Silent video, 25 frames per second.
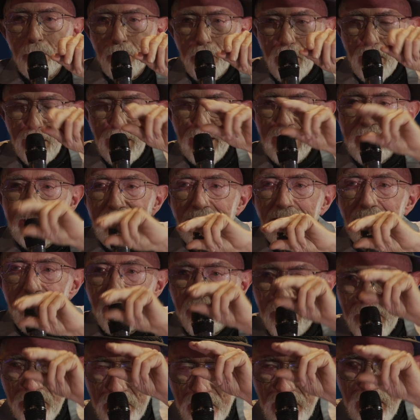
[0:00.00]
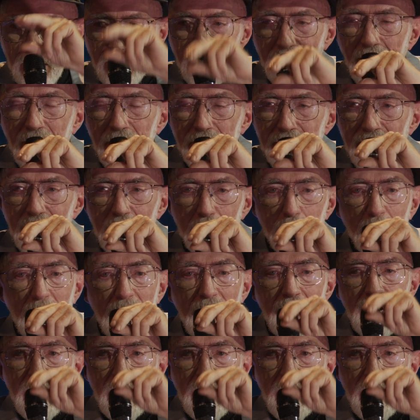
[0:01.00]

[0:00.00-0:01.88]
falling down on him